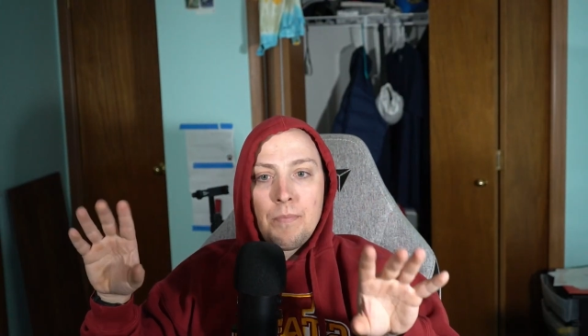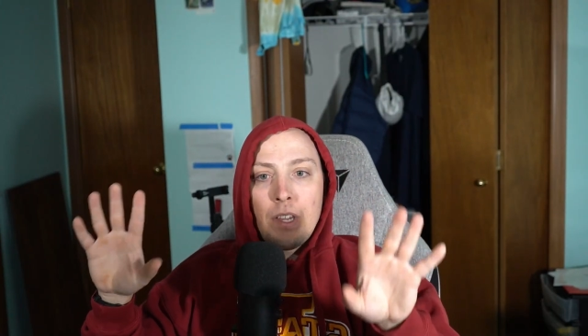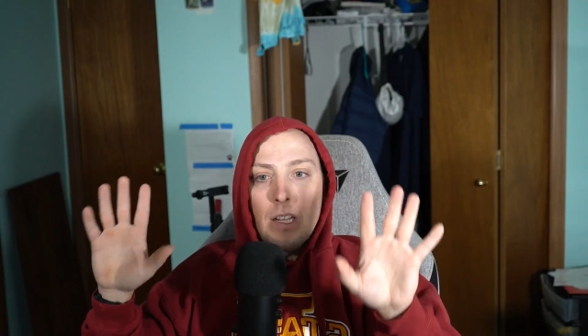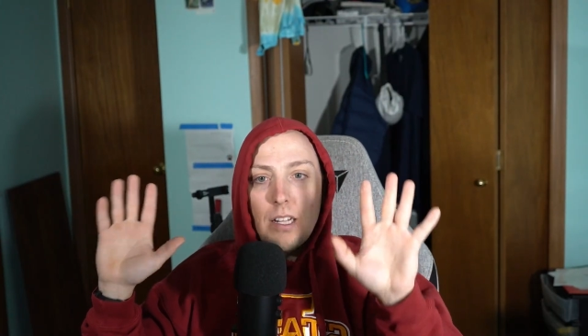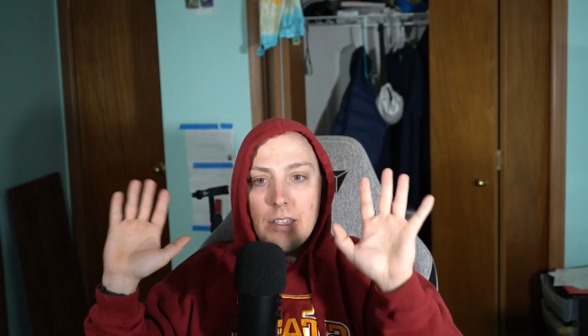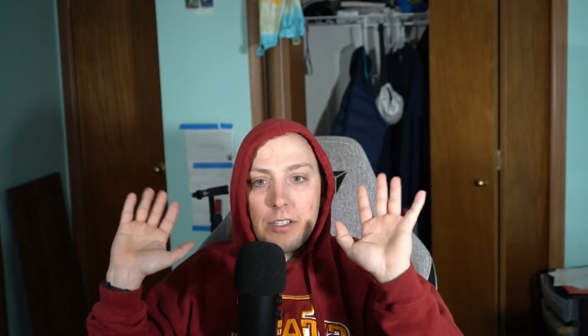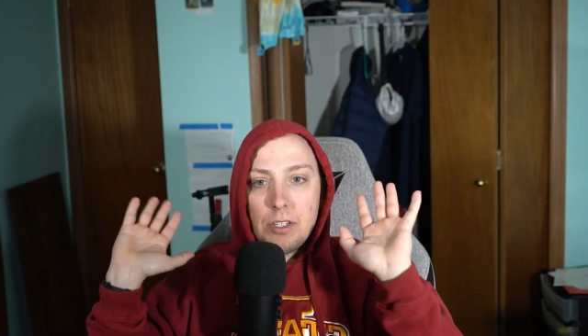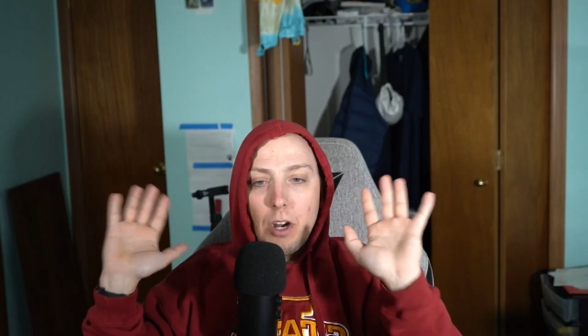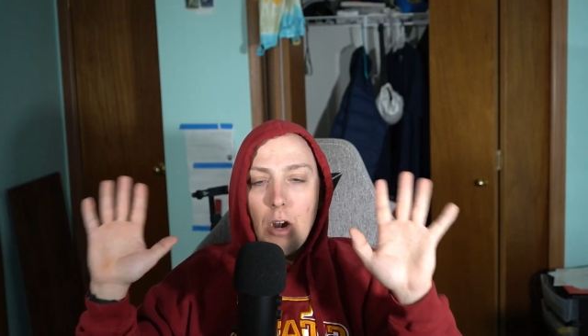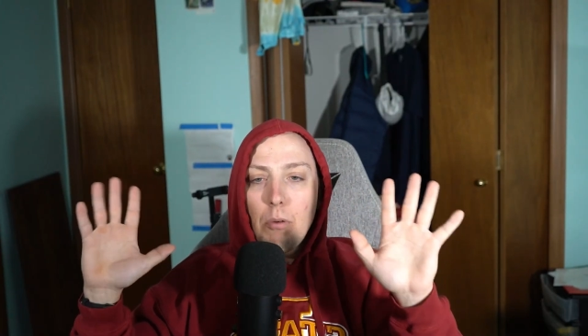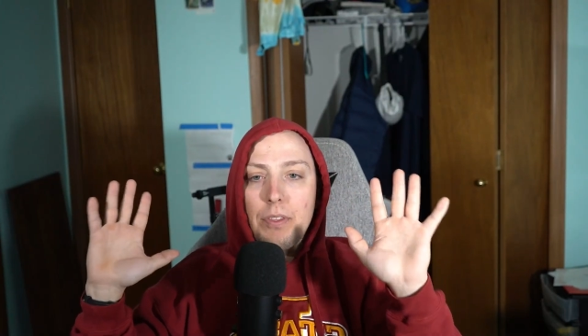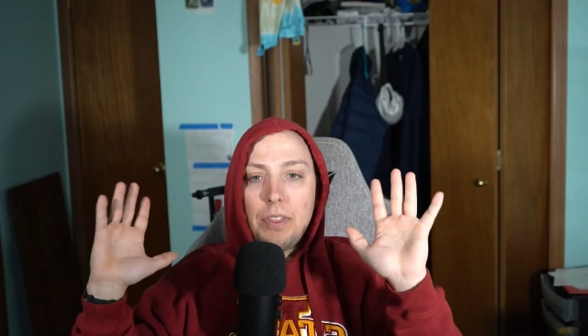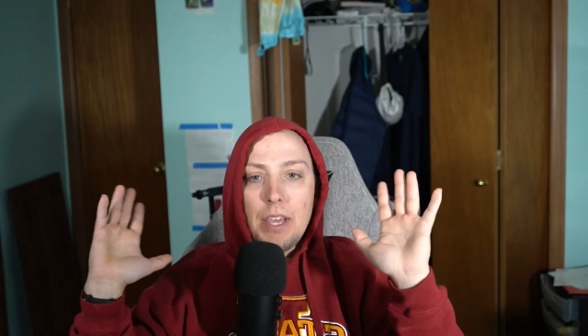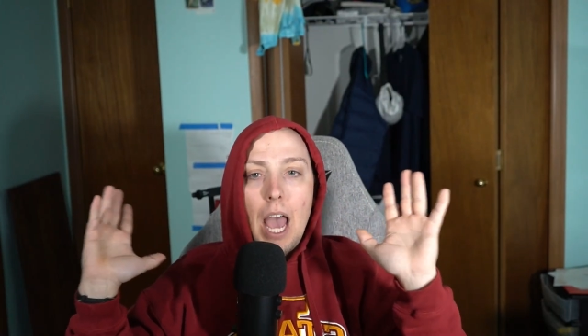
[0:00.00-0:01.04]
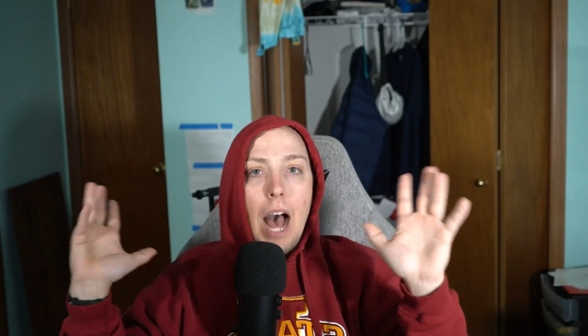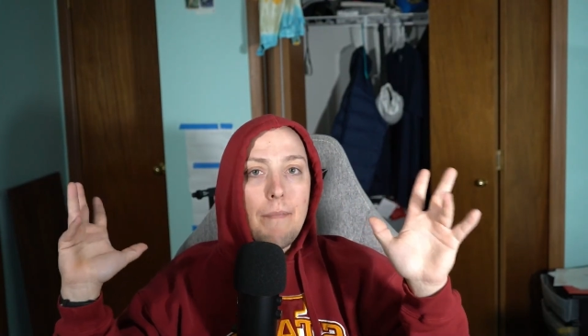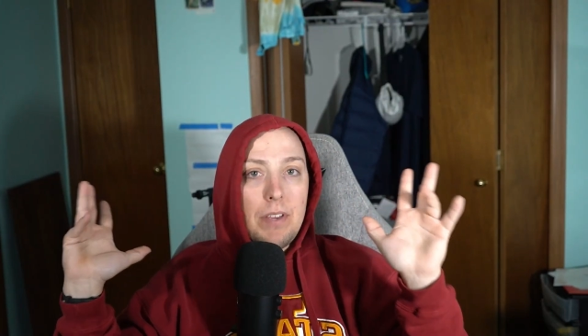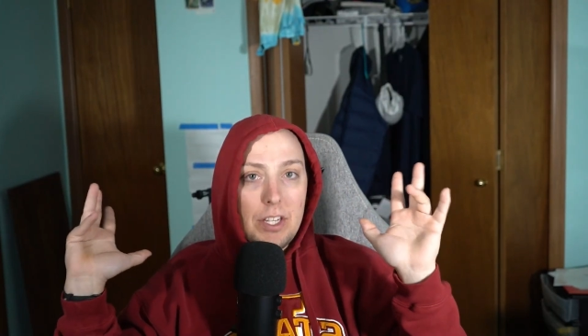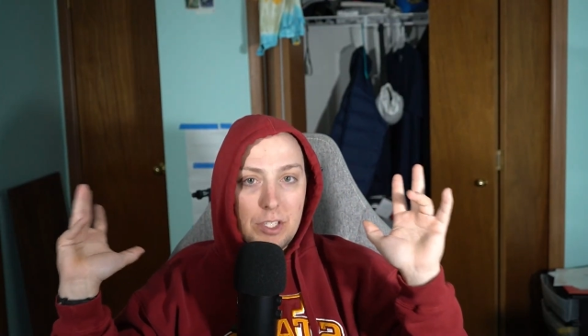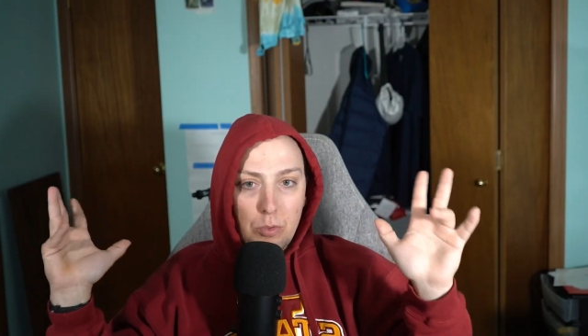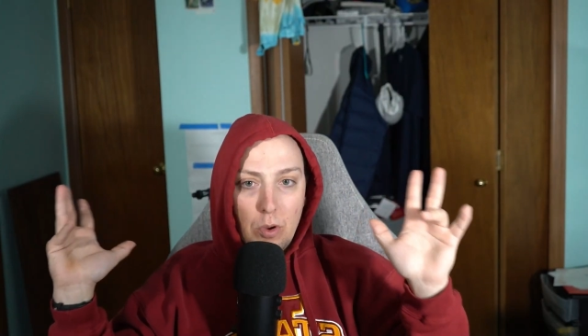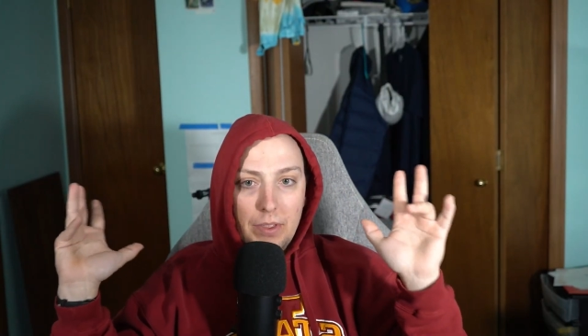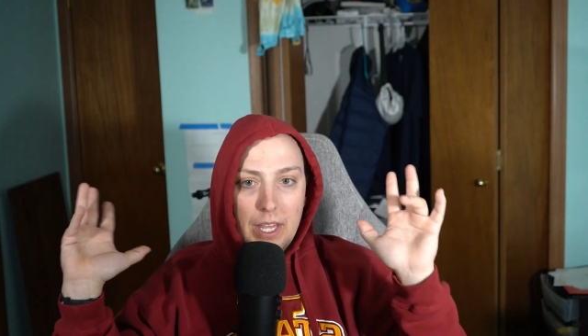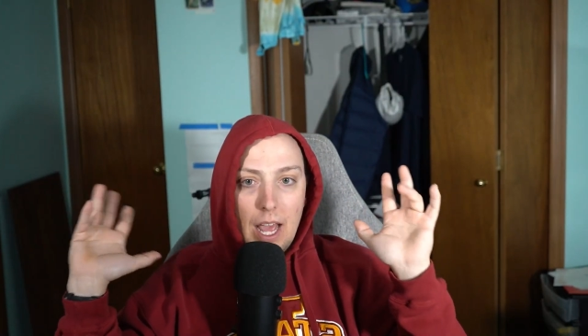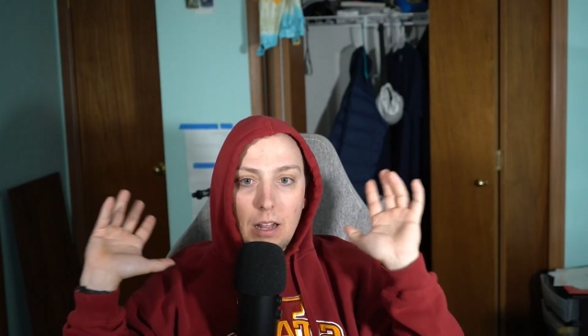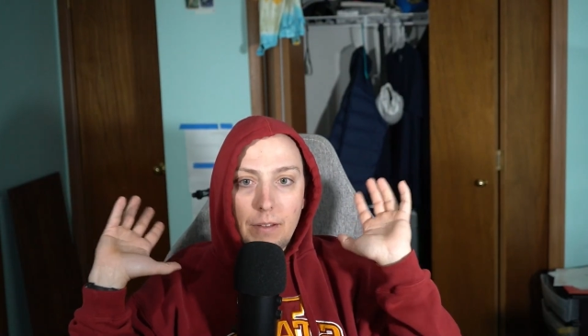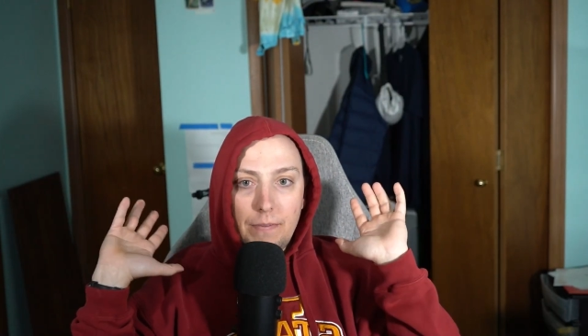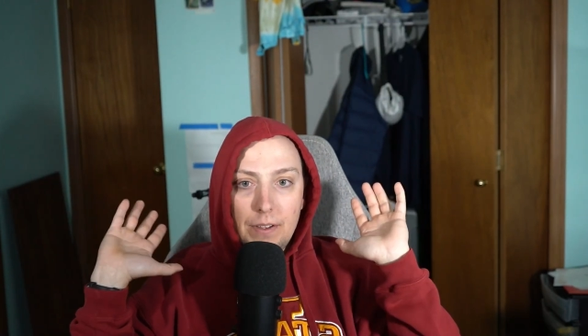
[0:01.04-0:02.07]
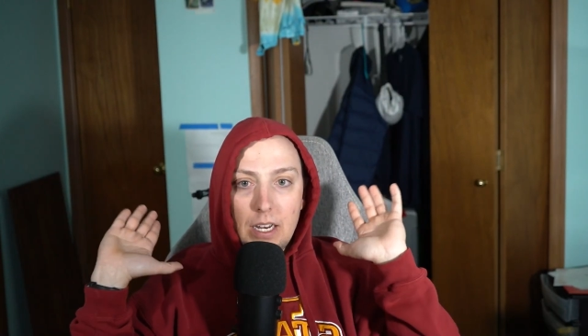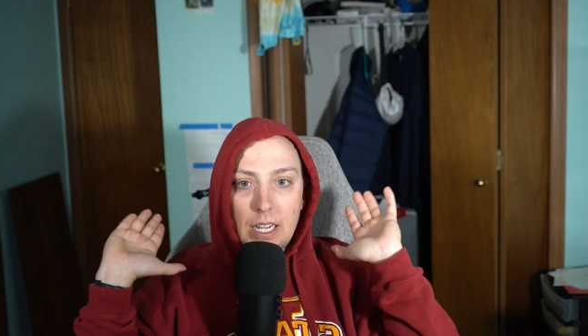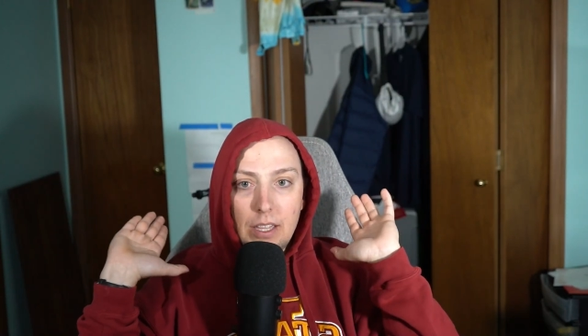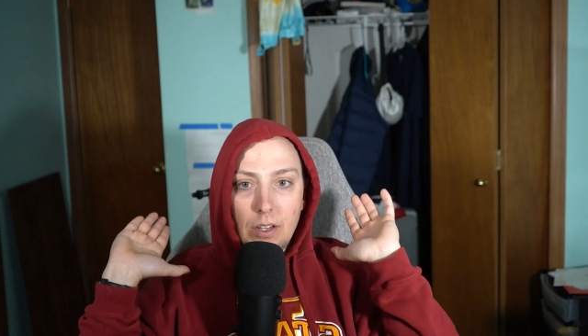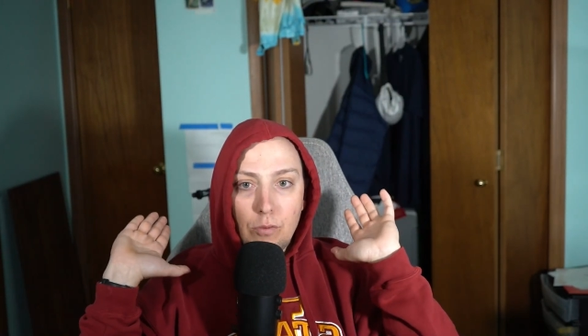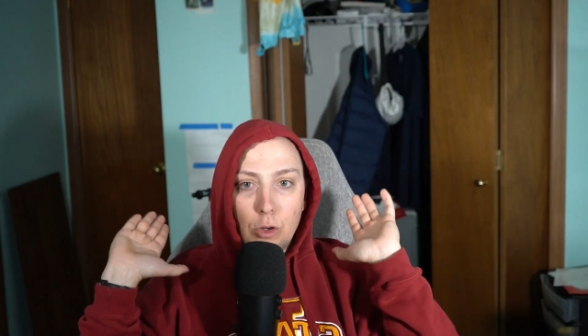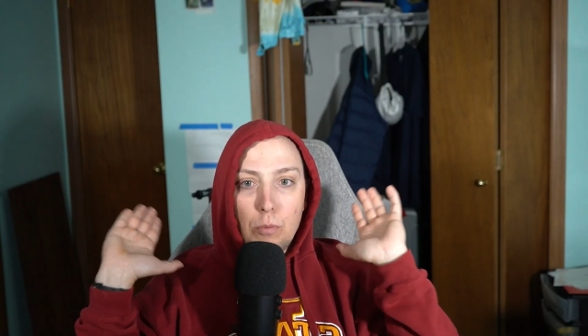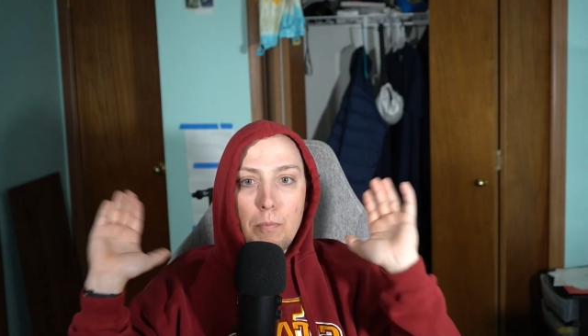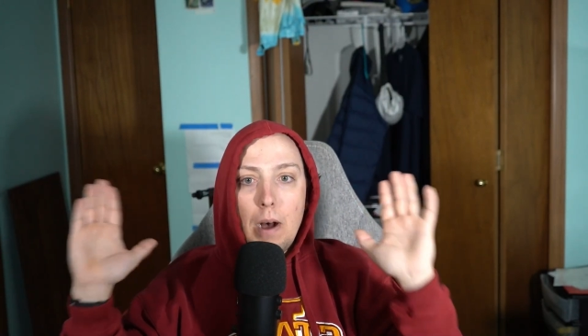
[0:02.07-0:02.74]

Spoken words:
Let's start with the obvious one, the elephant in the room,